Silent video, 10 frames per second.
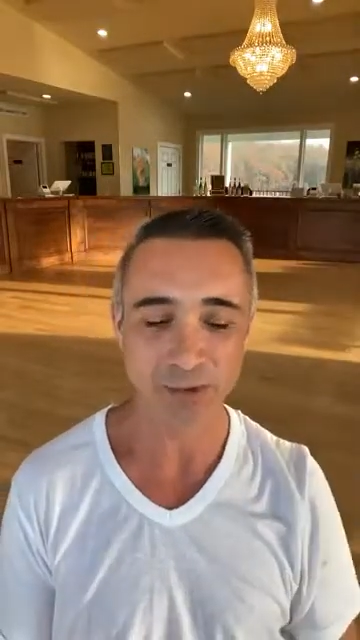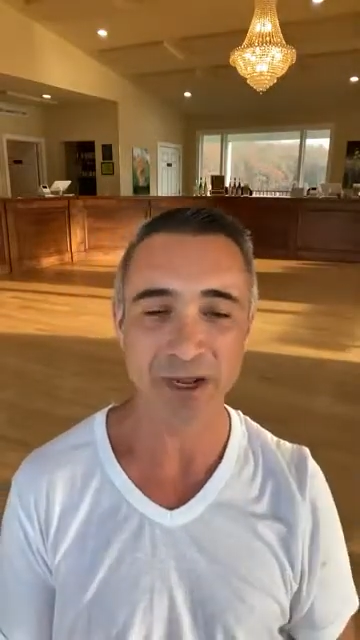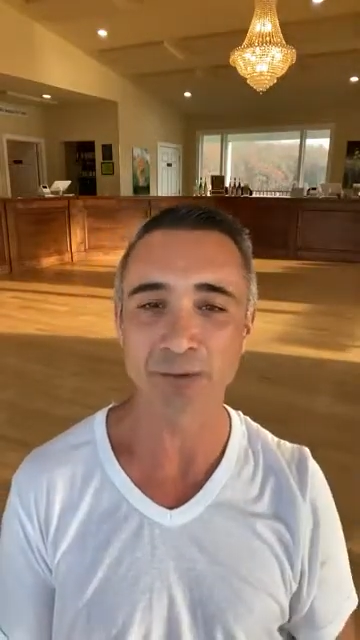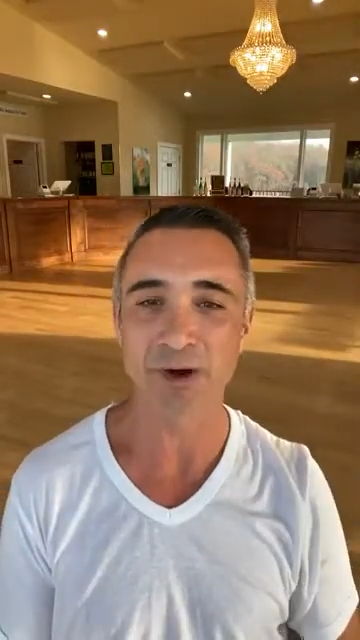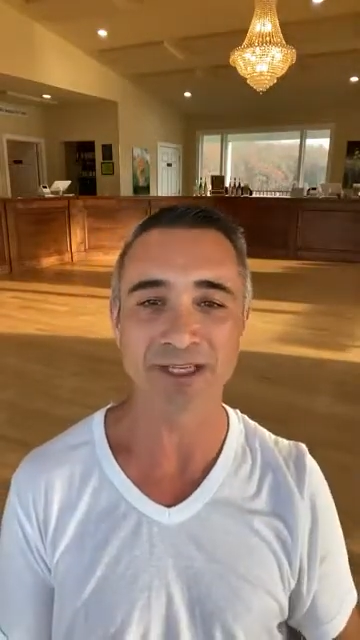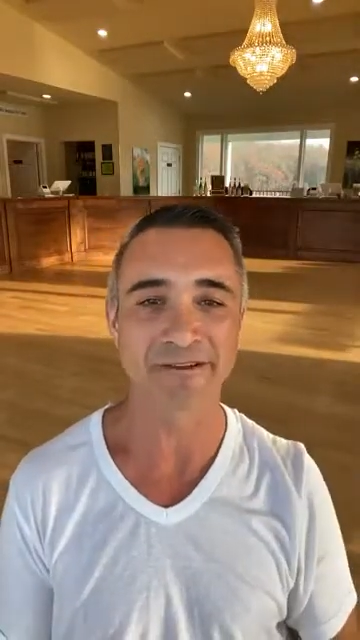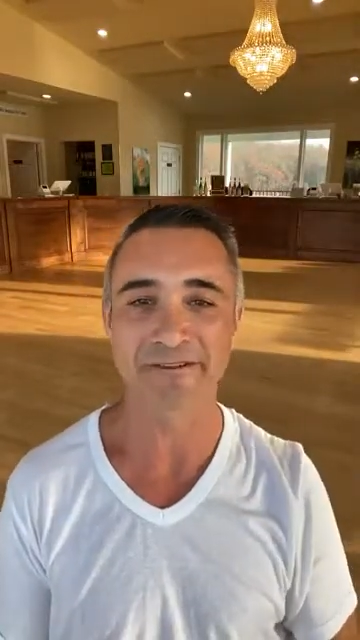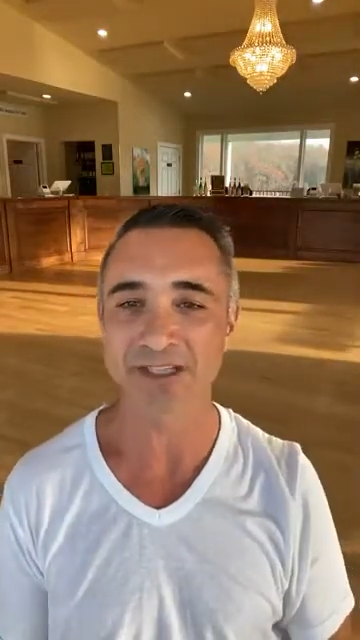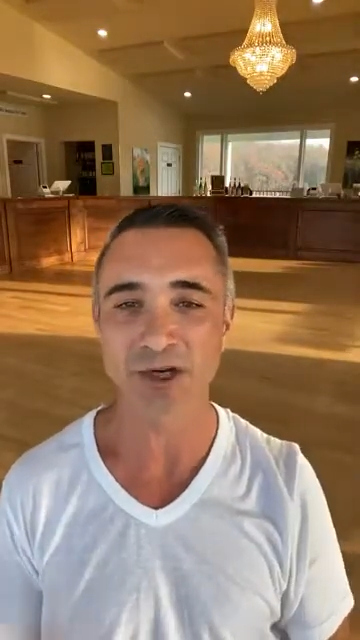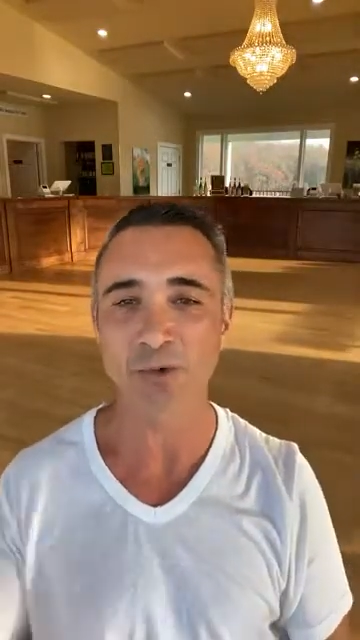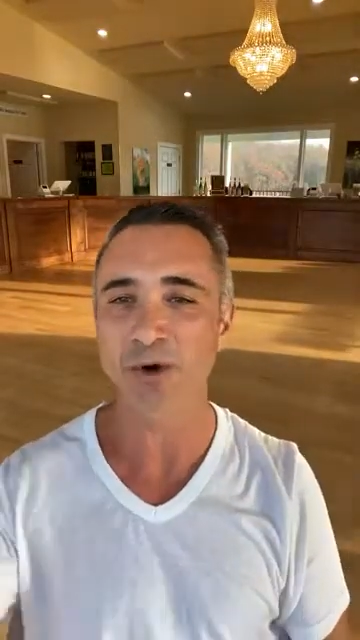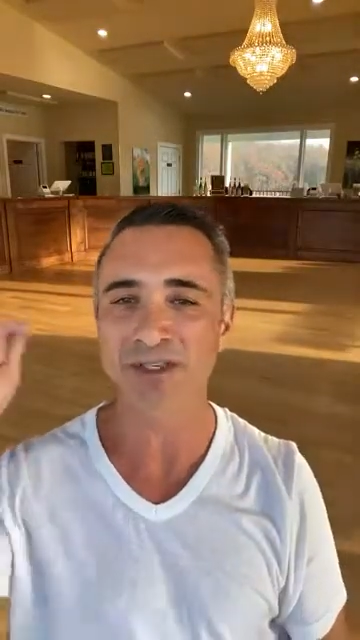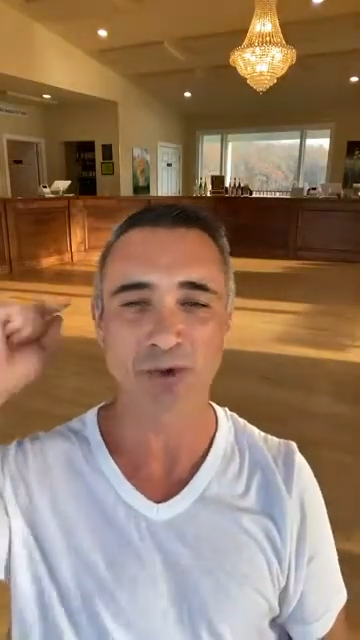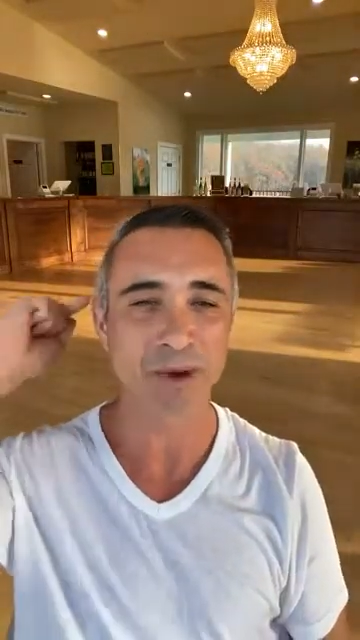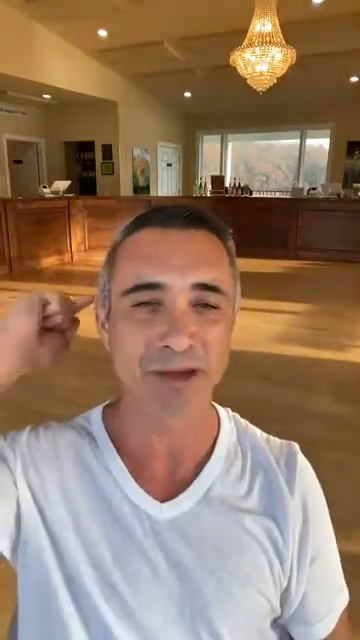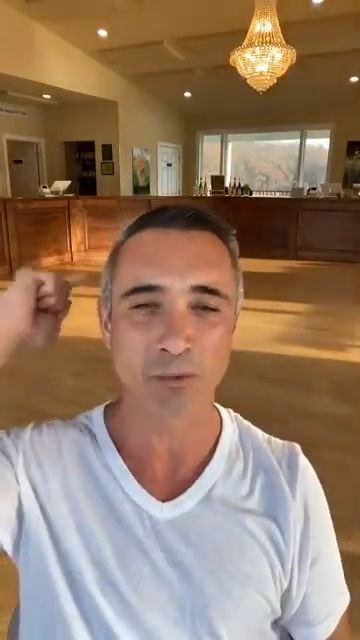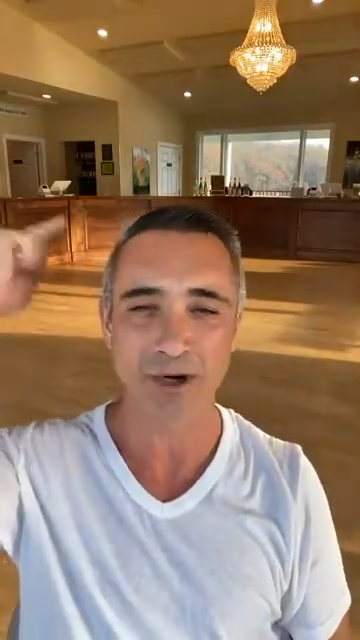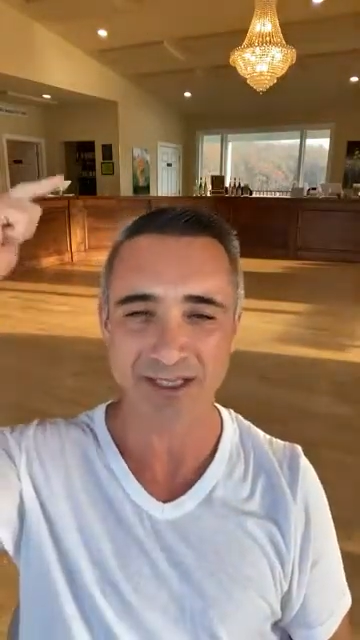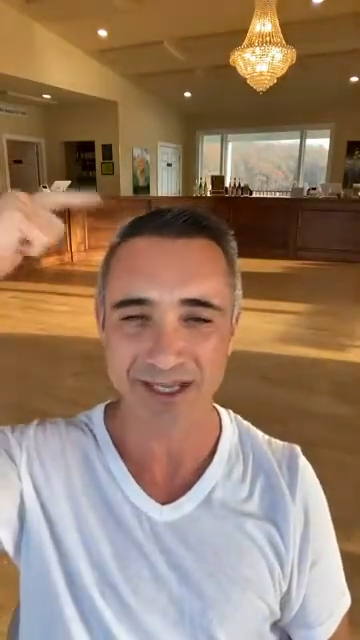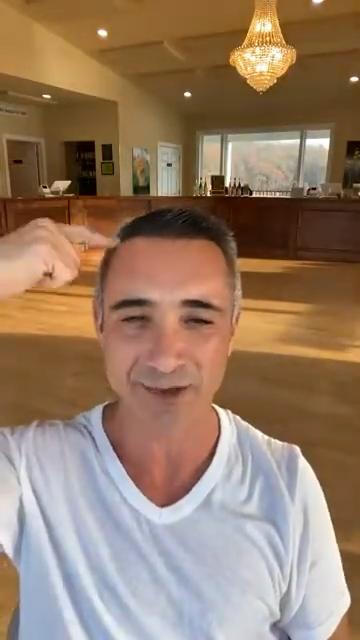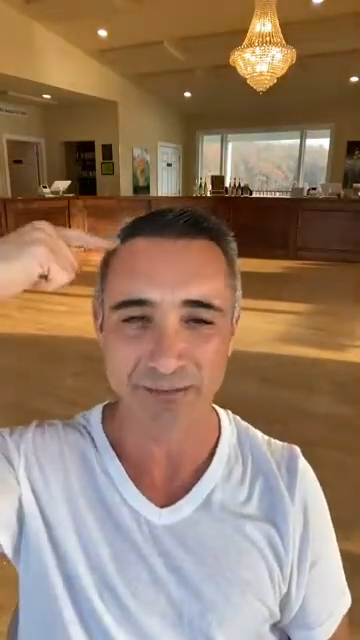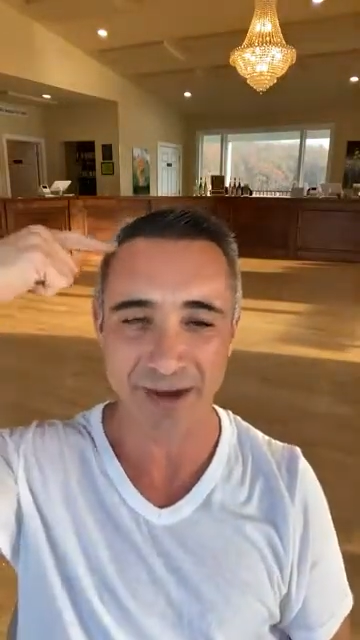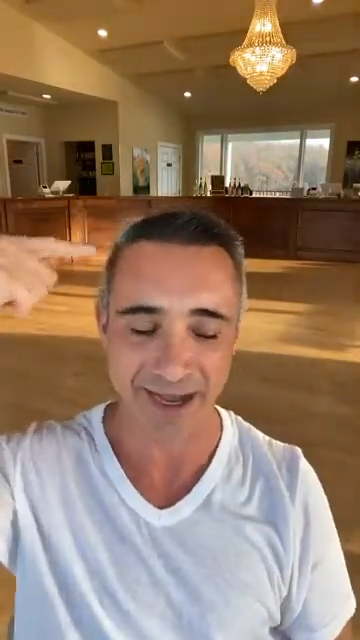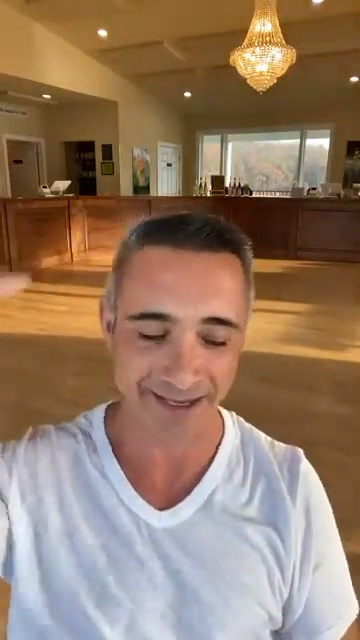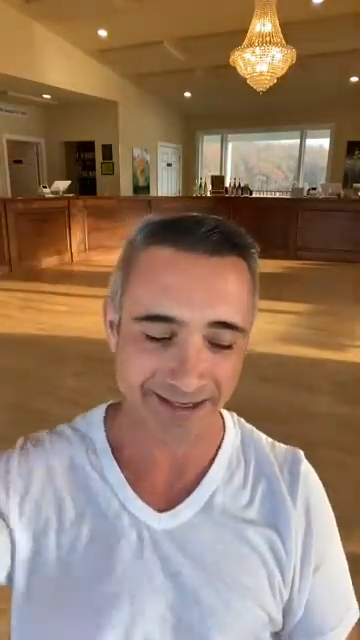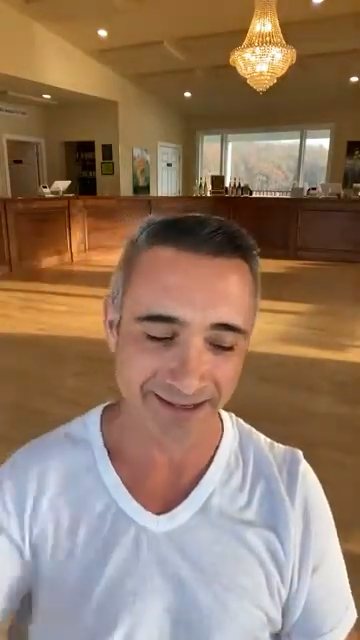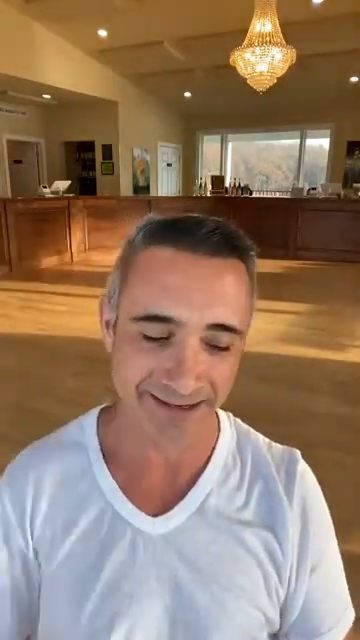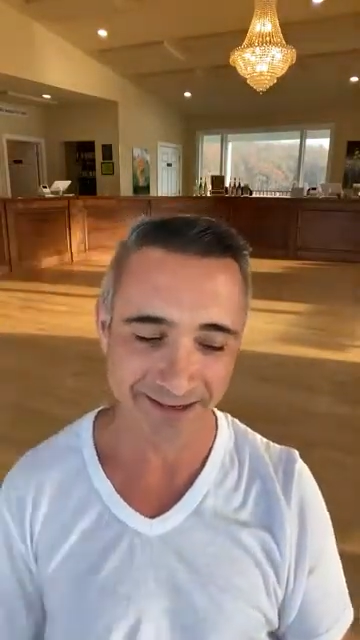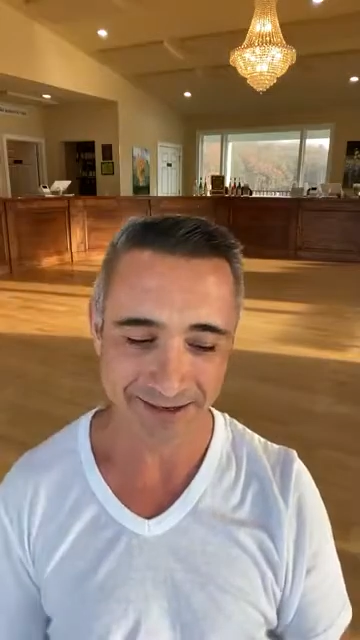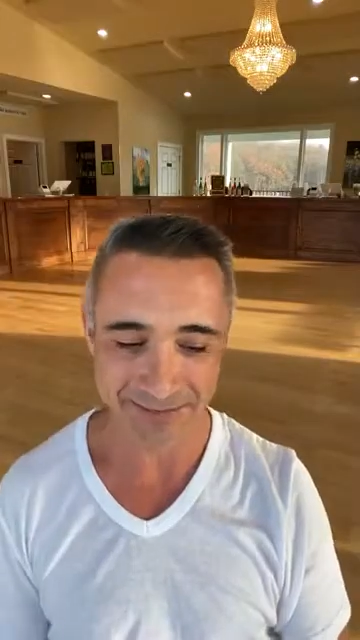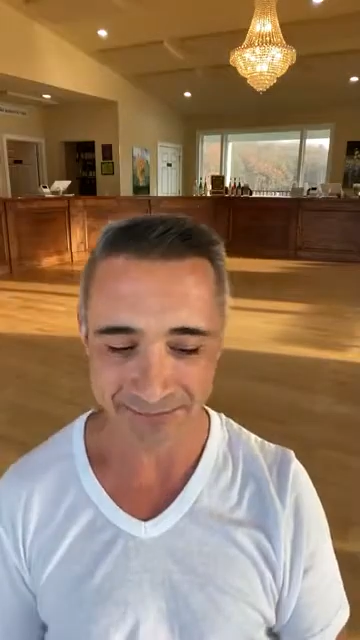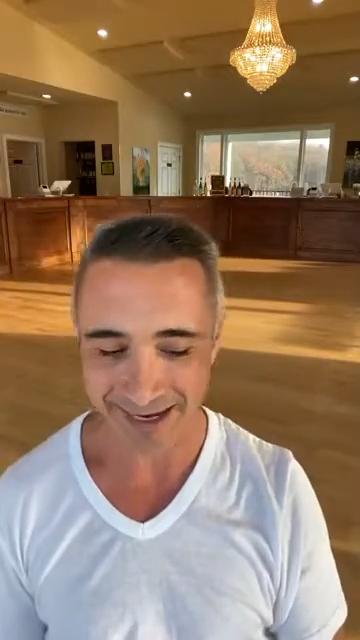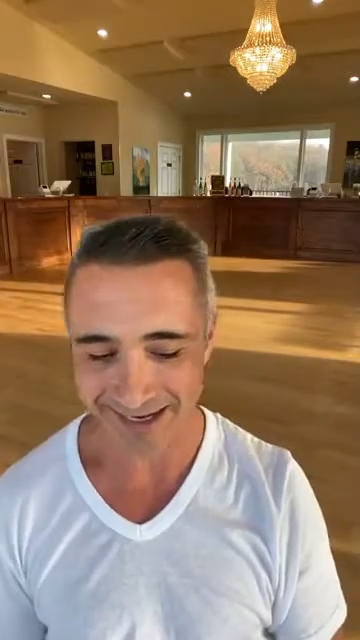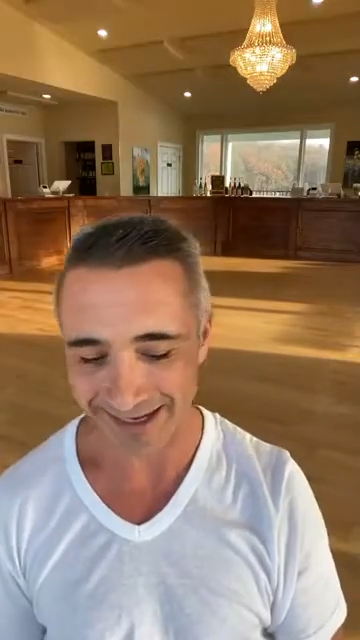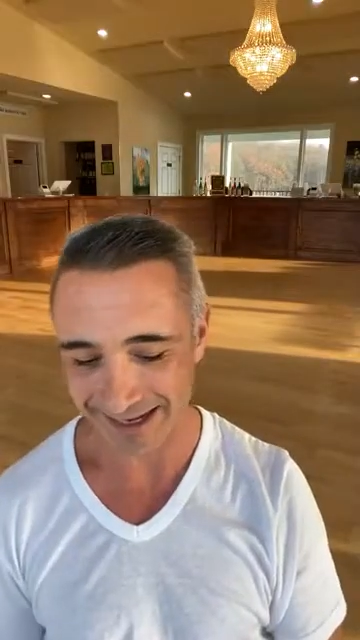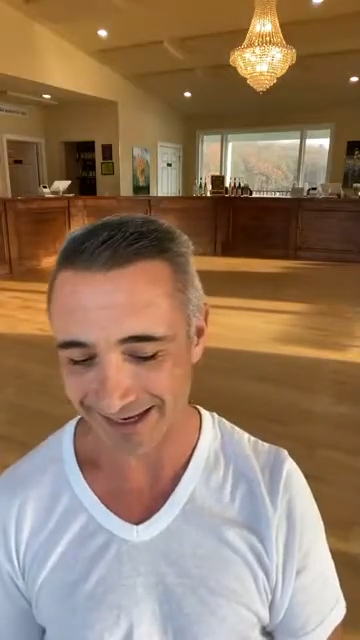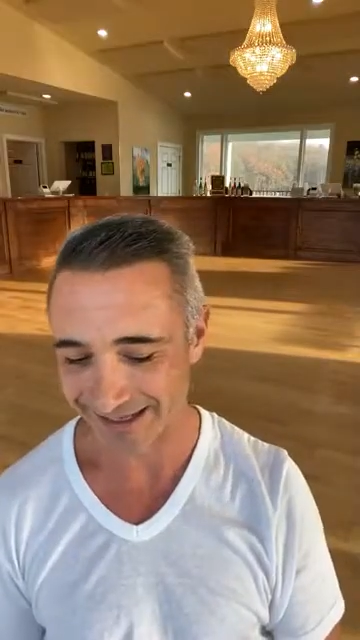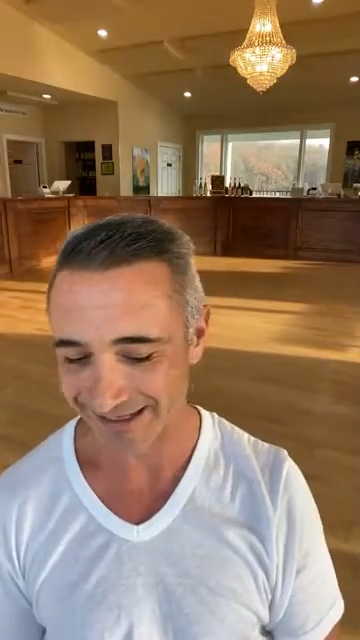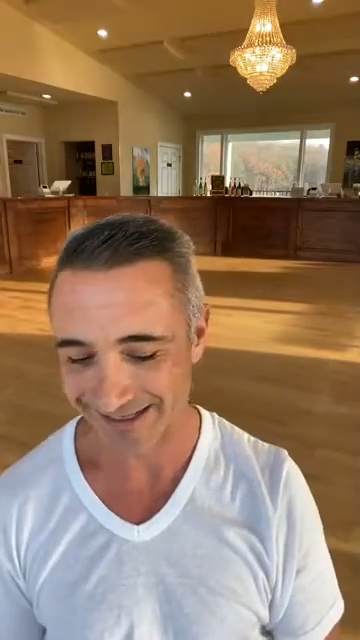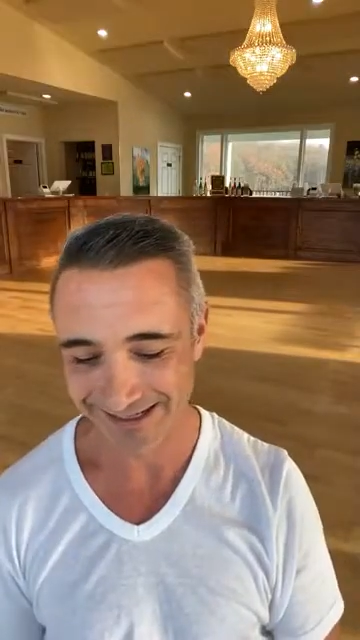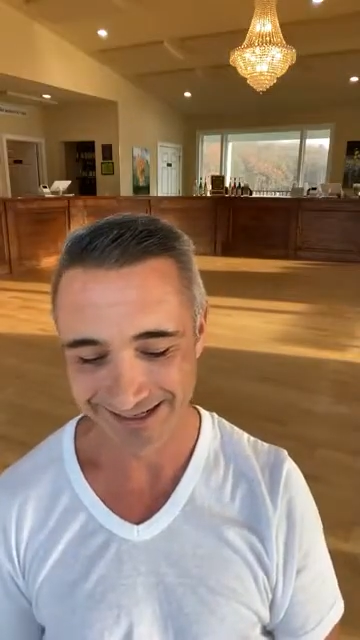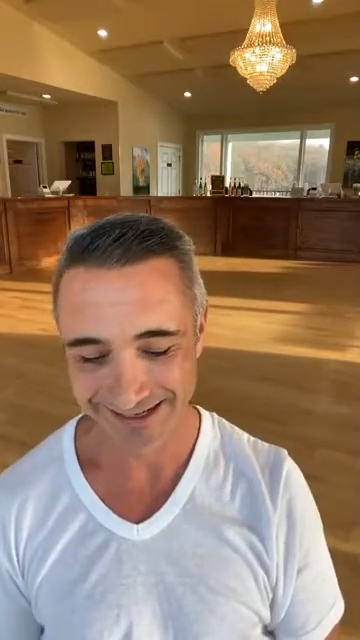The way it works in the physical world is the way it works in your mind. My gosh.